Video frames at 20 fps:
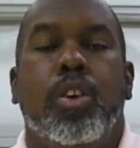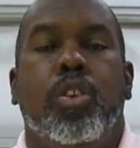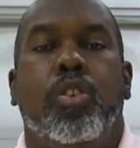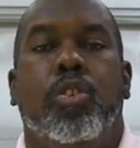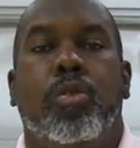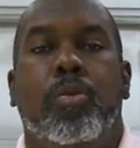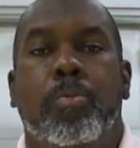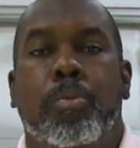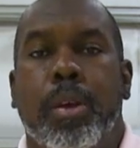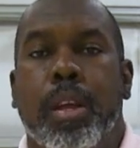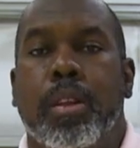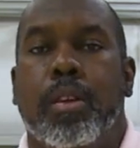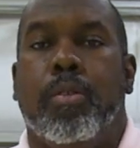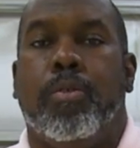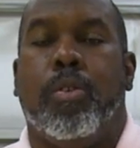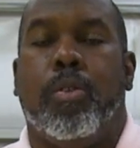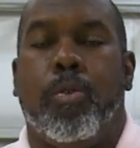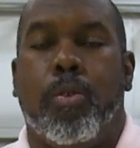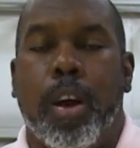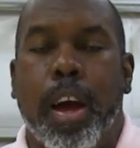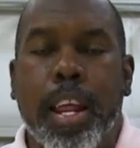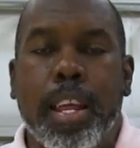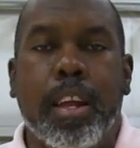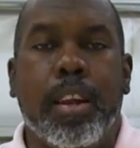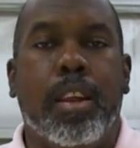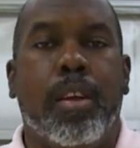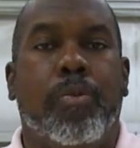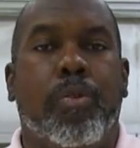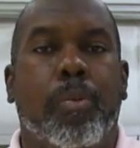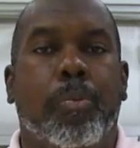You meet a variety
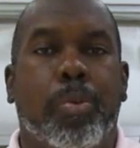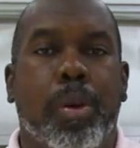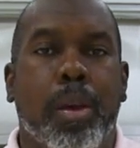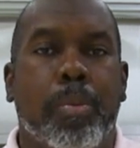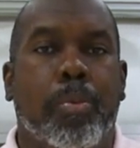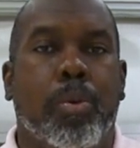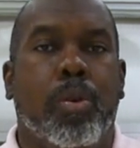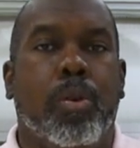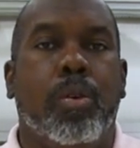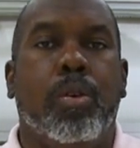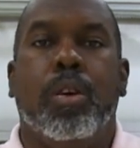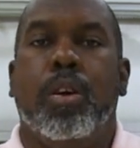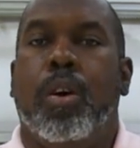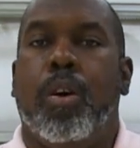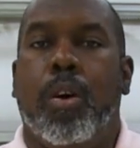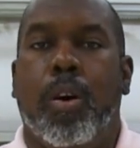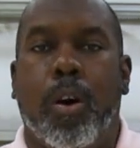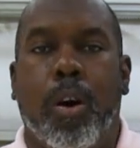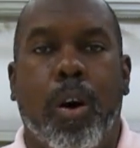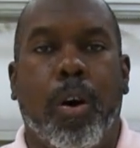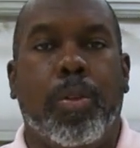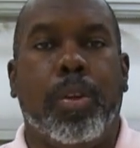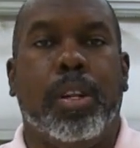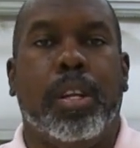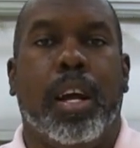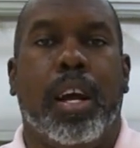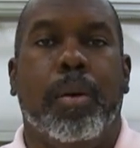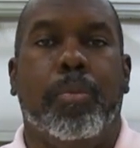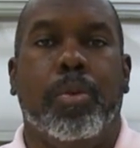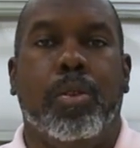of different people all the
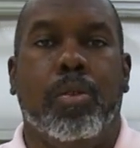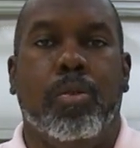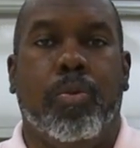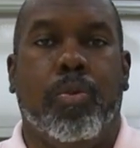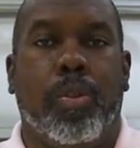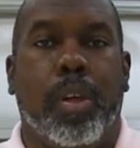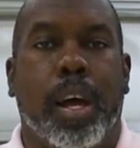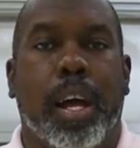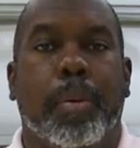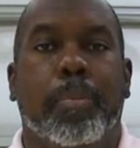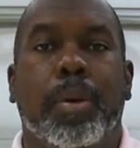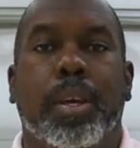time when you fly,